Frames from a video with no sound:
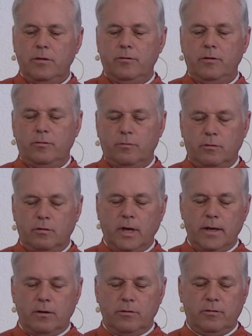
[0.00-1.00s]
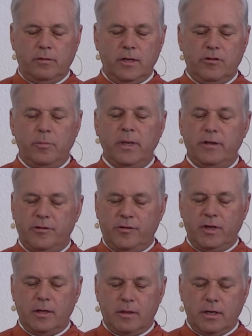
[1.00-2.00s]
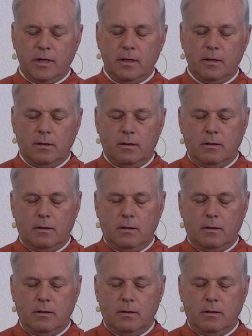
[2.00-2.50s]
This is titled, Teach Me to Seek Thee.